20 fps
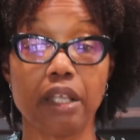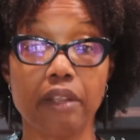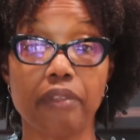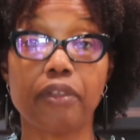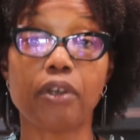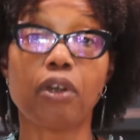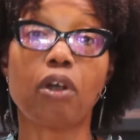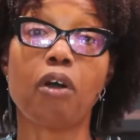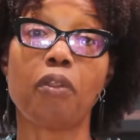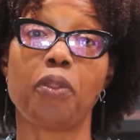
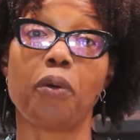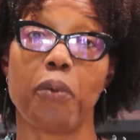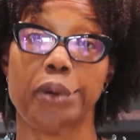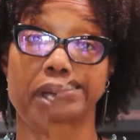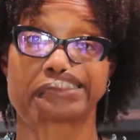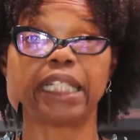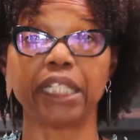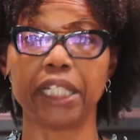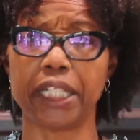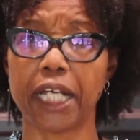There are other
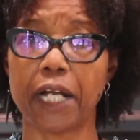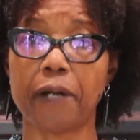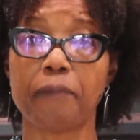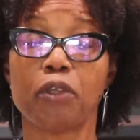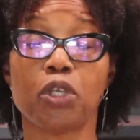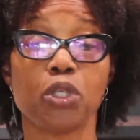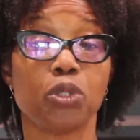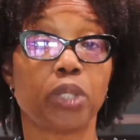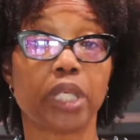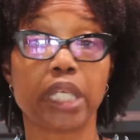ways.
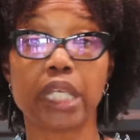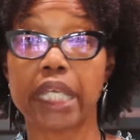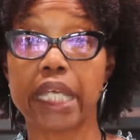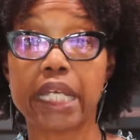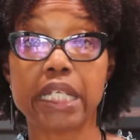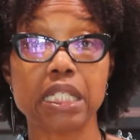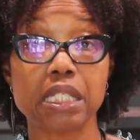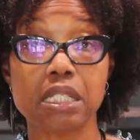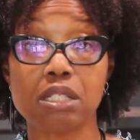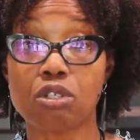You can
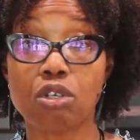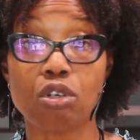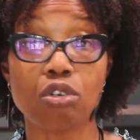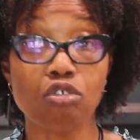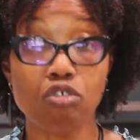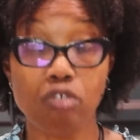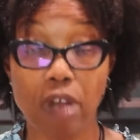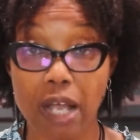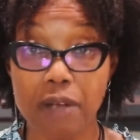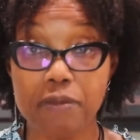get your
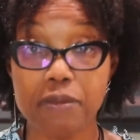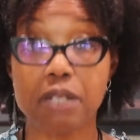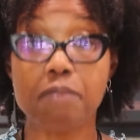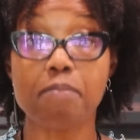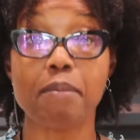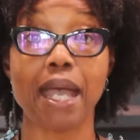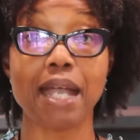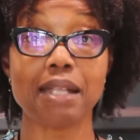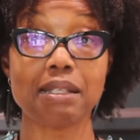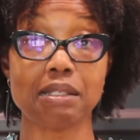
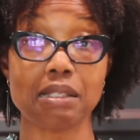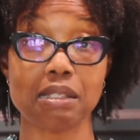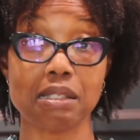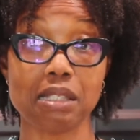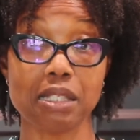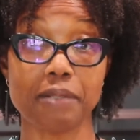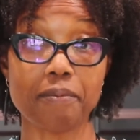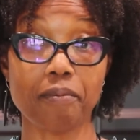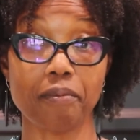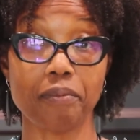grounding
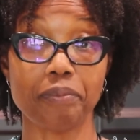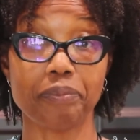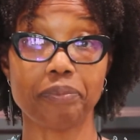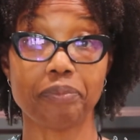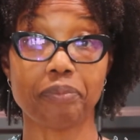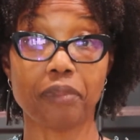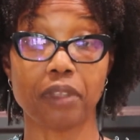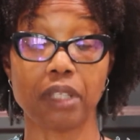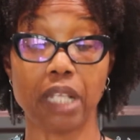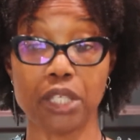mats
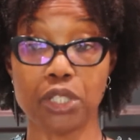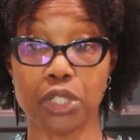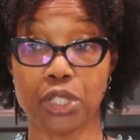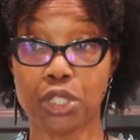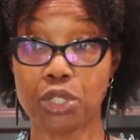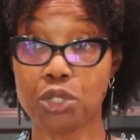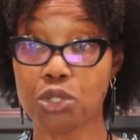that you can